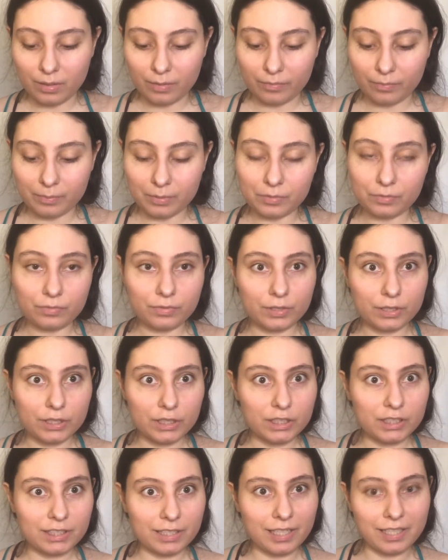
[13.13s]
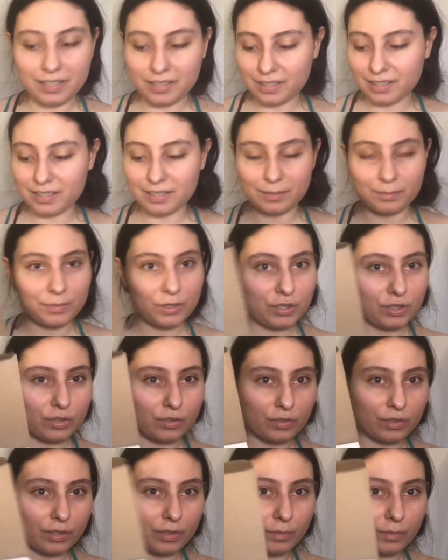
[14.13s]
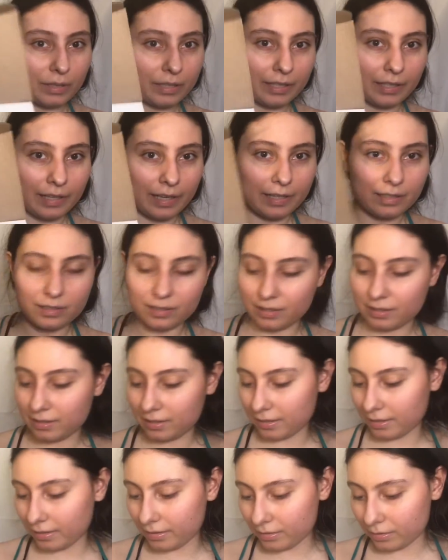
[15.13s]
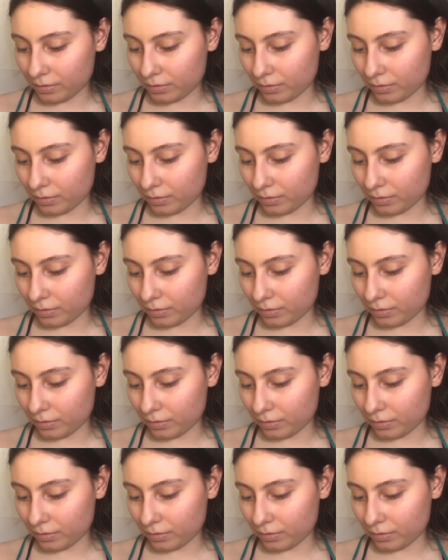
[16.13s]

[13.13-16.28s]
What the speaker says: But first, let me show you what it has inside.